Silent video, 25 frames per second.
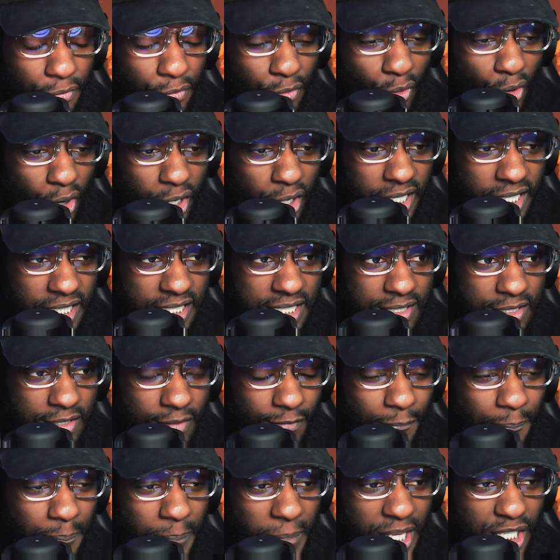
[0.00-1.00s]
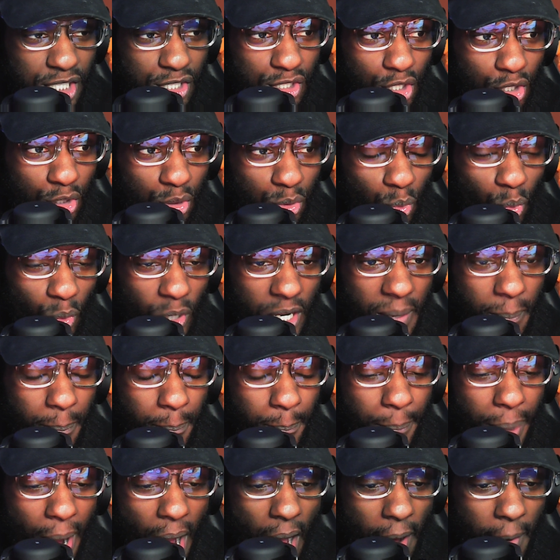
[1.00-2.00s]
for this Mr. Three
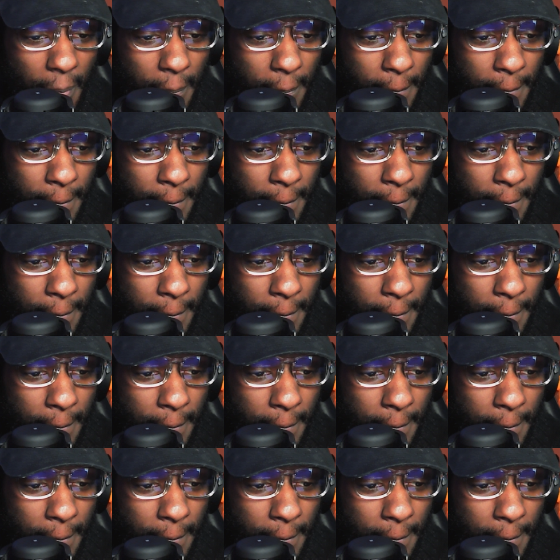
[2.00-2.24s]
Bum.